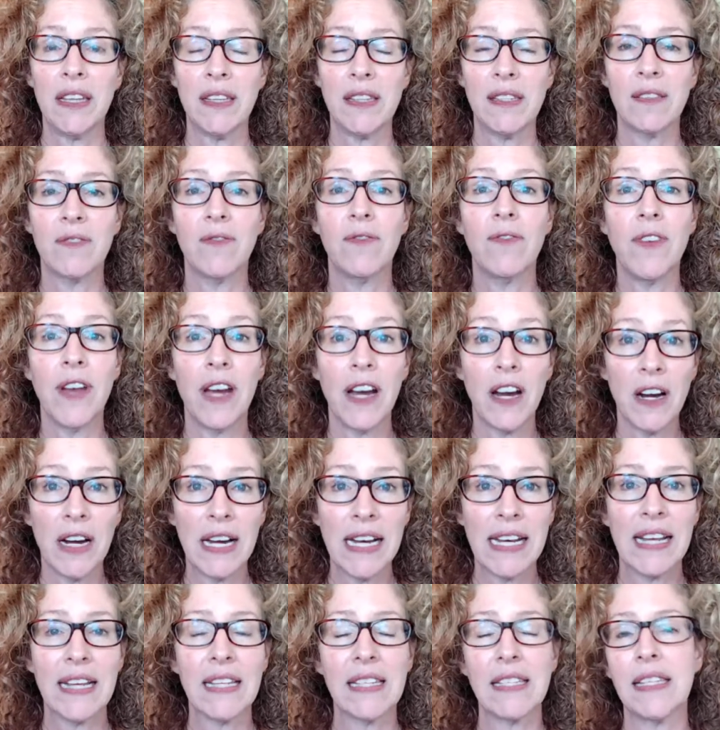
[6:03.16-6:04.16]
is
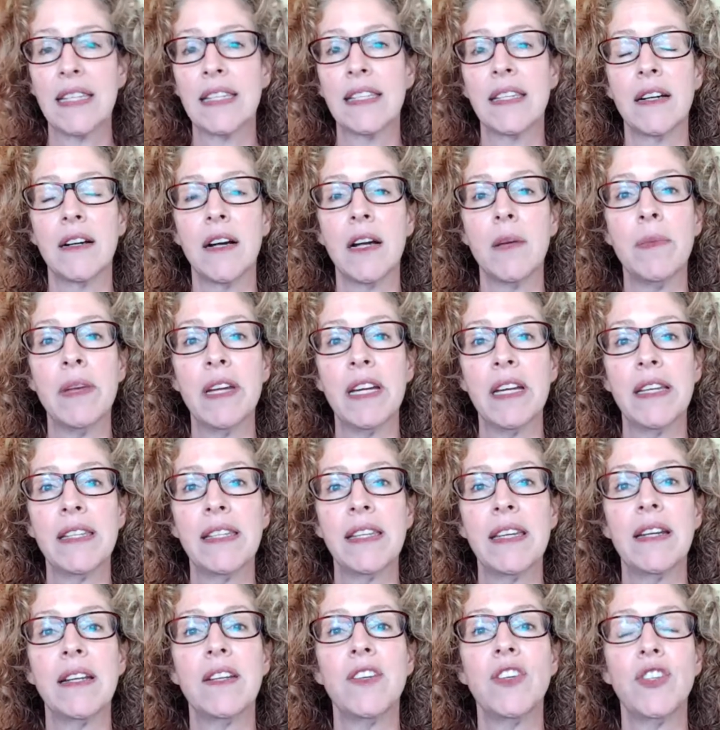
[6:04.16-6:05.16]
very necessary,
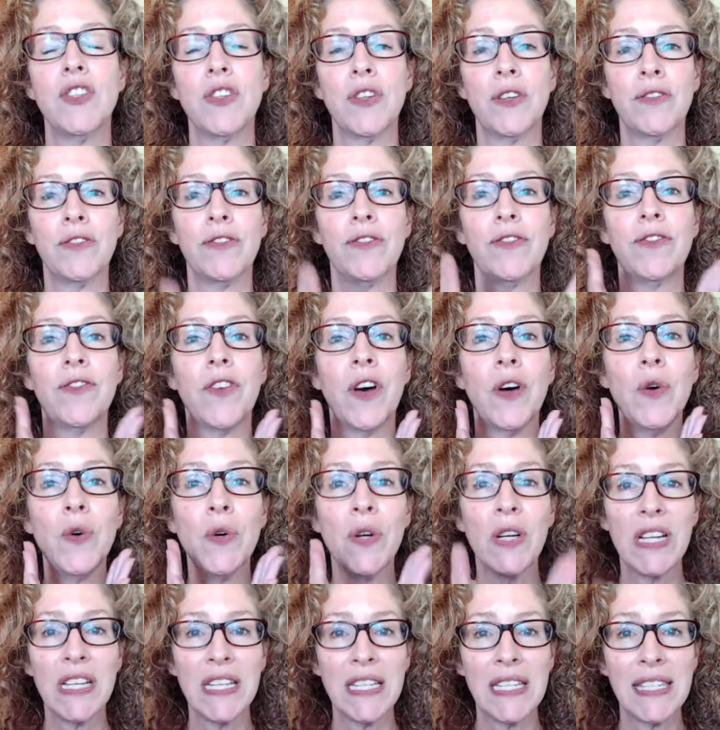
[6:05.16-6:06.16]
because it is your
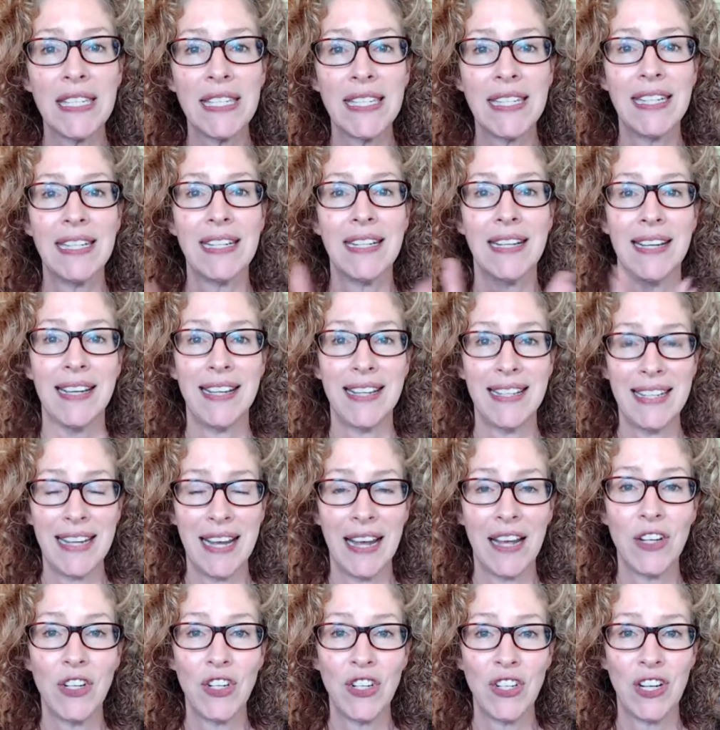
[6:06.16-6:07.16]
focused
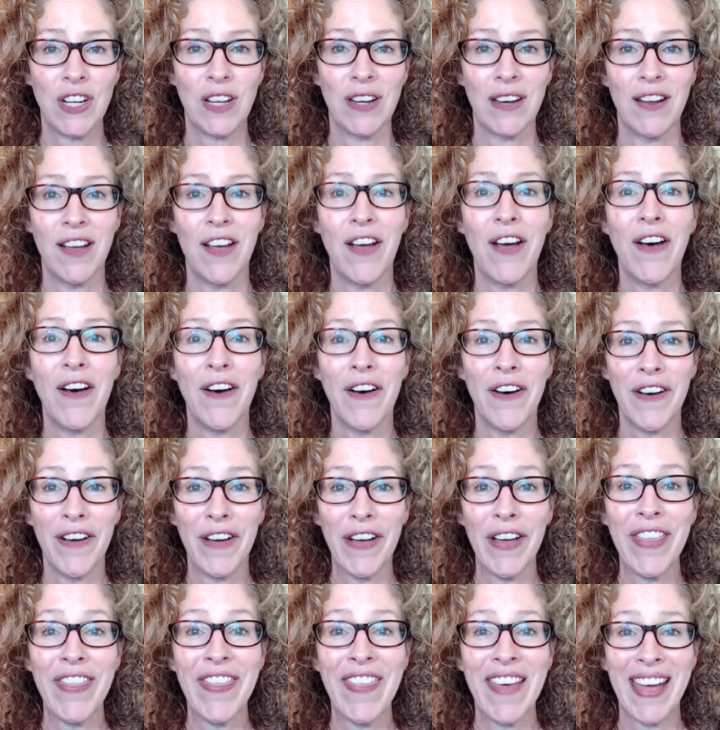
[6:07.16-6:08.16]
attention
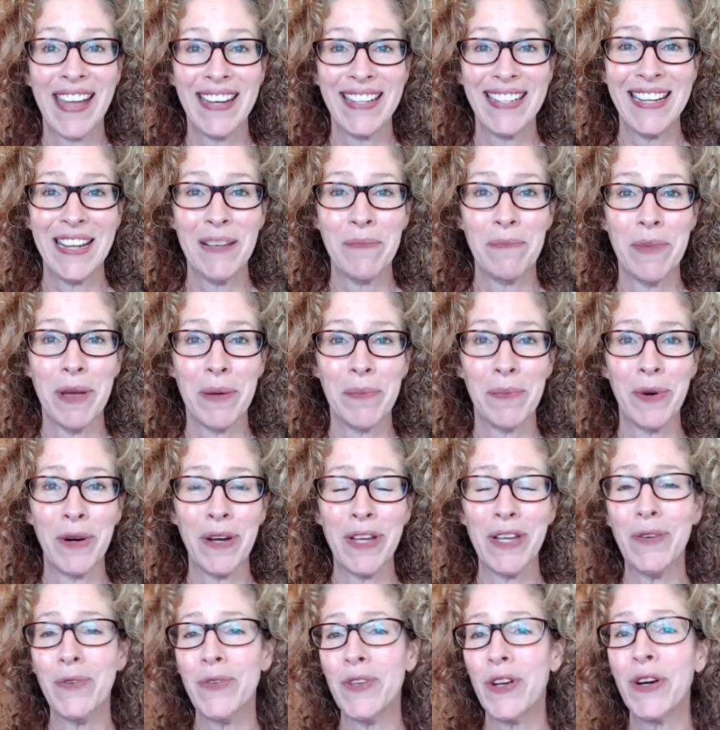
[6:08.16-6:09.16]
on that team
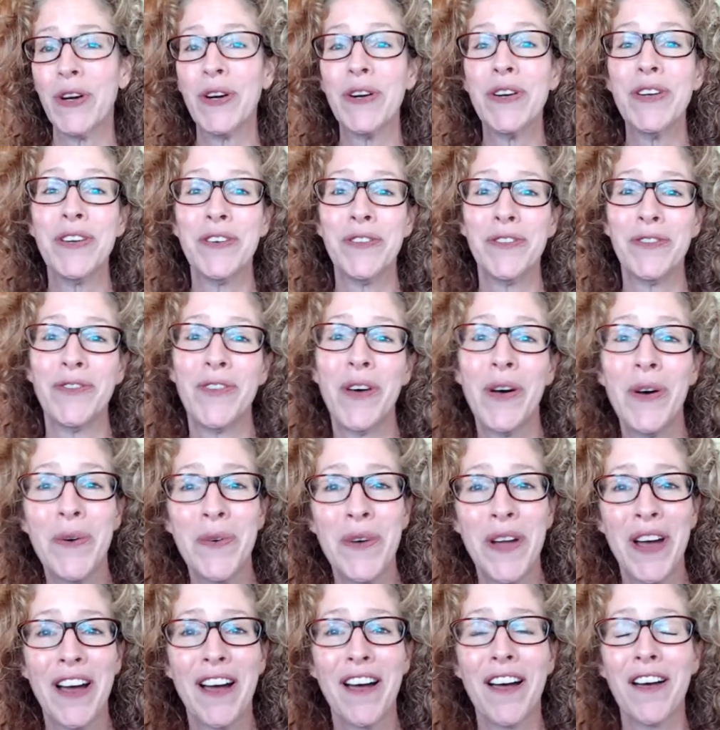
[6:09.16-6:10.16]
member. You turn your
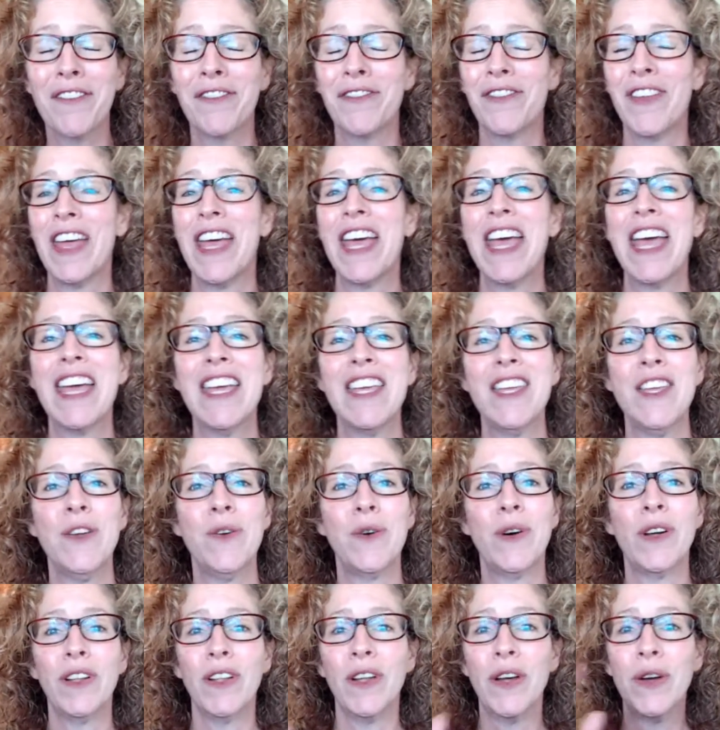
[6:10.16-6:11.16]
phone off,
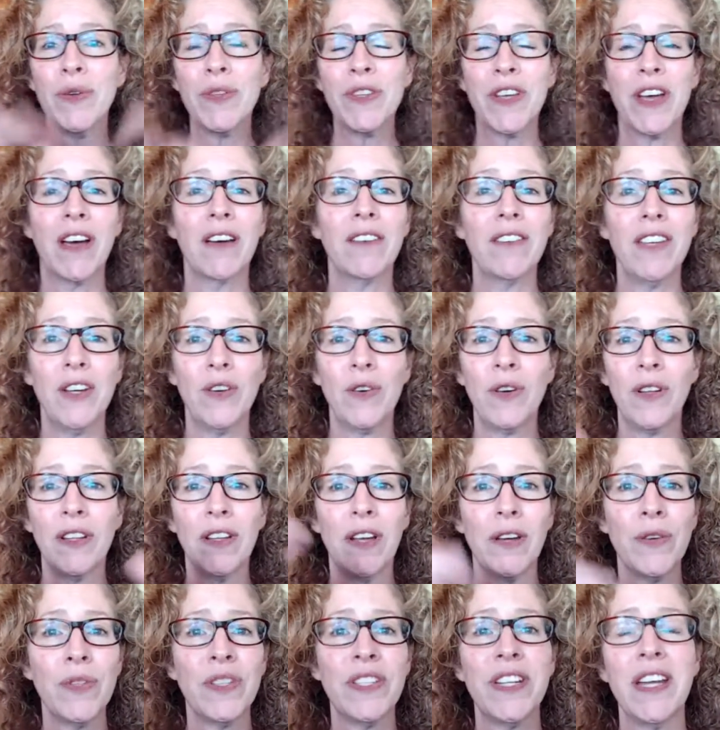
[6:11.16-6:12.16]
you close
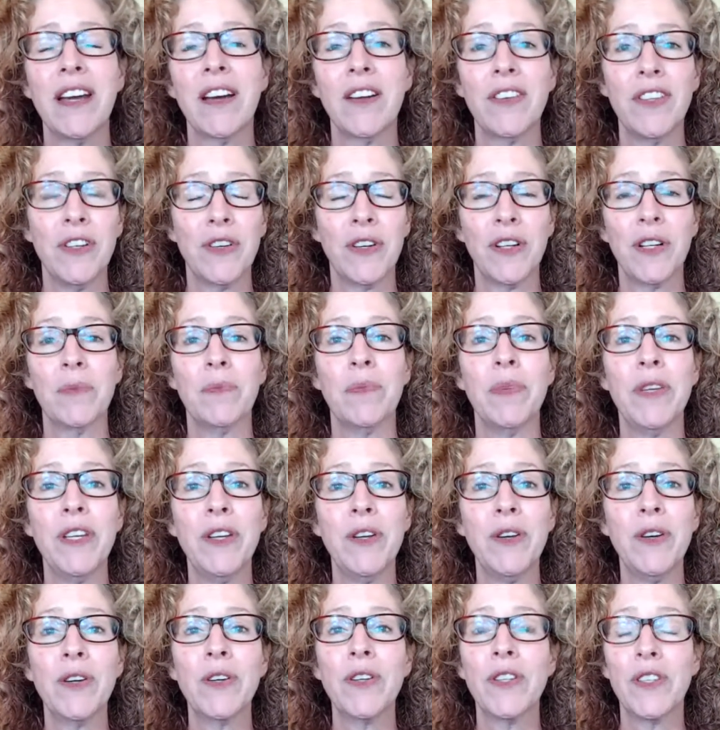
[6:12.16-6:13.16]
down your
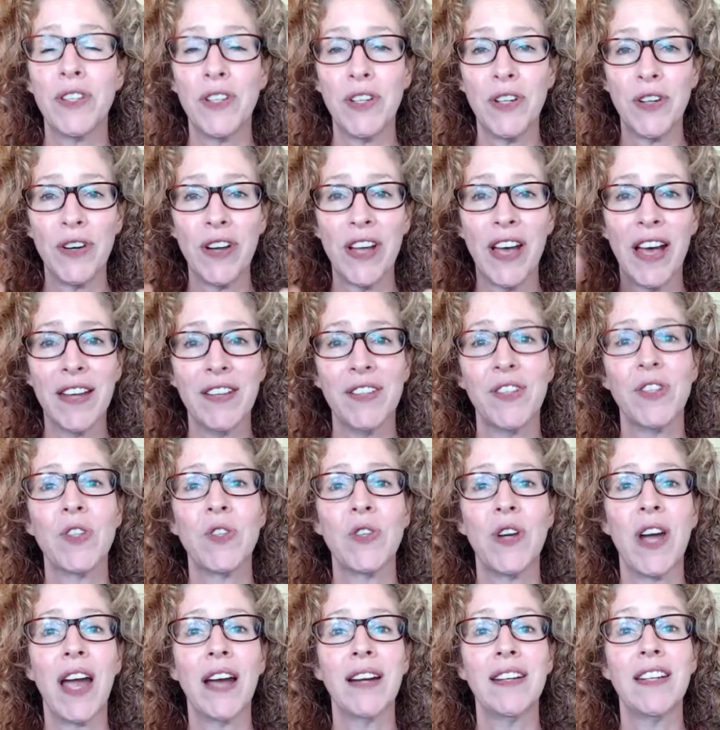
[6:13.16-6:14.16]
computer so you're not
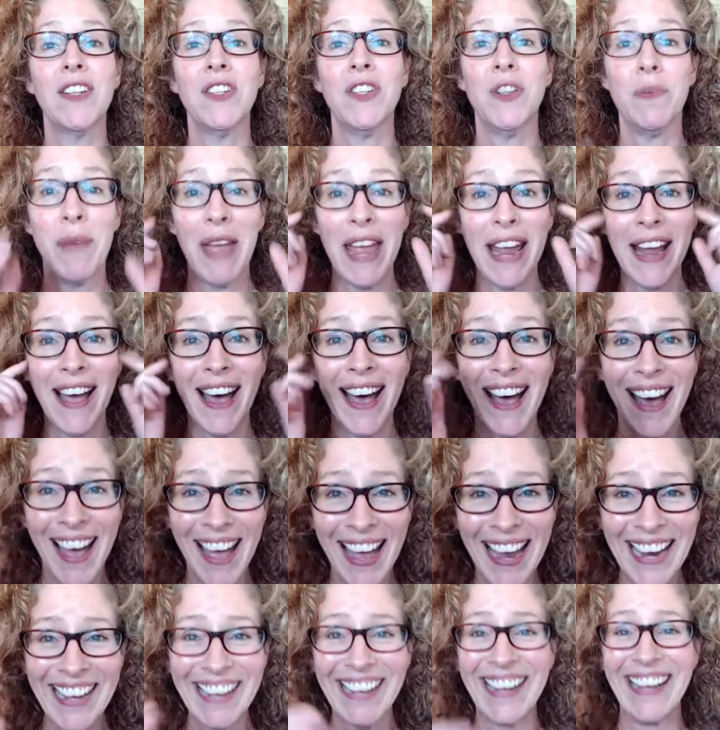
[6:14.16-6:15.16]
distracted. You make
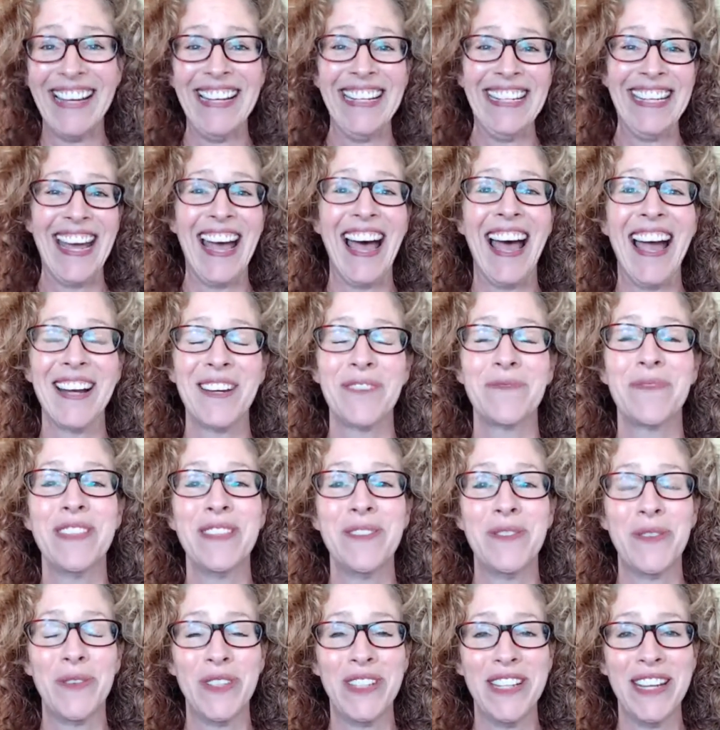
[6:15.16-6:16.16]
eye contact
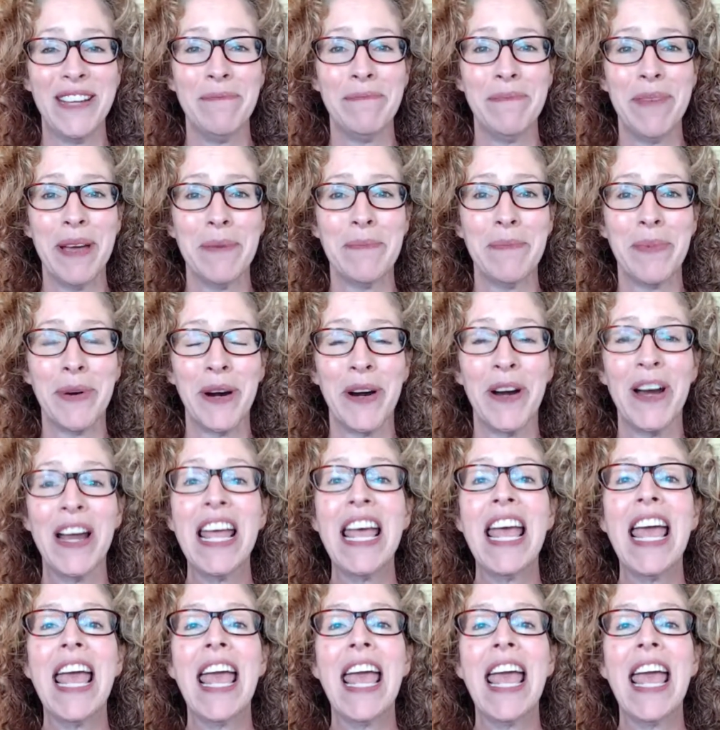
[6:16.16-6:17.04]
with your team member,